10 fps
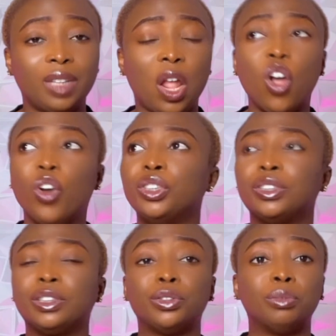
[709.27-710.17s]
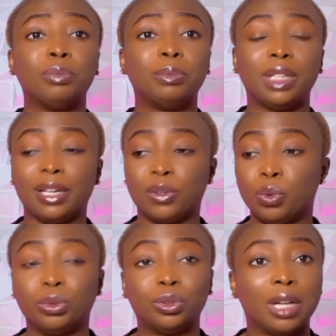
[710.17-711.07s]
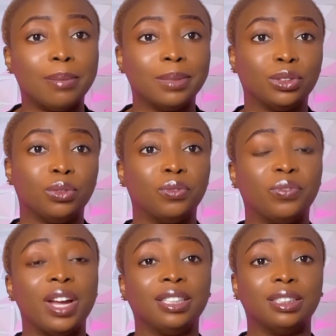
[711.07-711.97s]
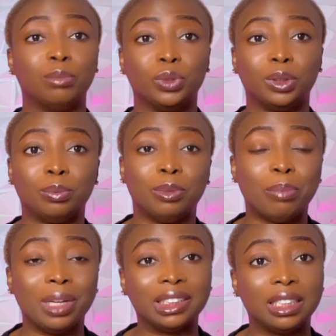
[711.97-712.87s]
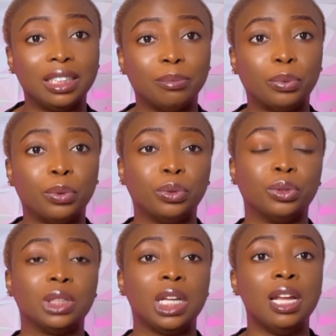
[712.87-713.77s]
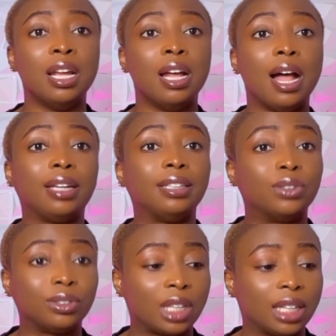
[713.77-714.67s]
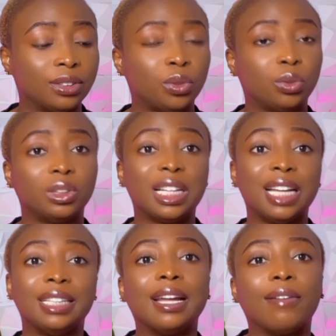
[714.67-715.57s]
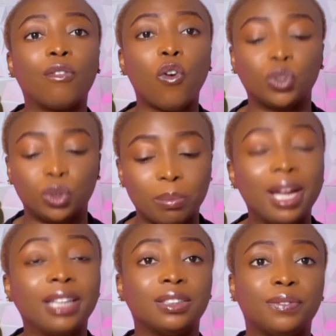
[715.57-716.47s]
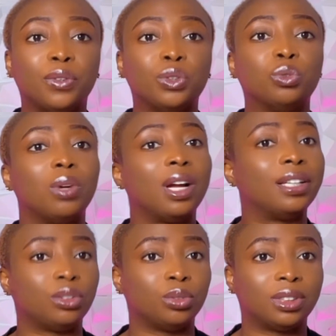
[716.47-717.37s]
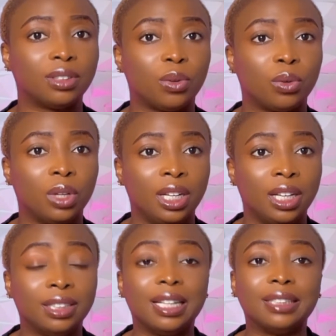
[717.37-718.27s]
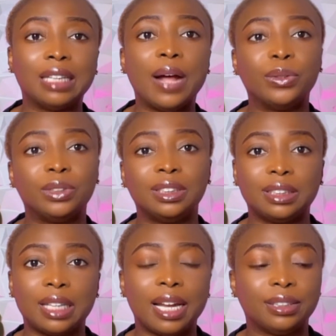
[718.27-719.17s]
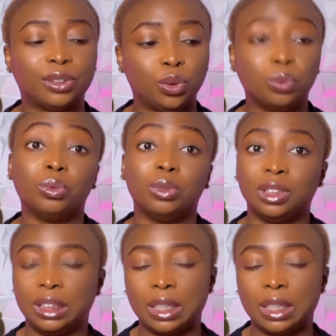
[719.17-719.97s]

all you just need to do, maybe like go to Amazon, find the best selling product in those categories, and they can customize it for you and you sell. That's how these guys do their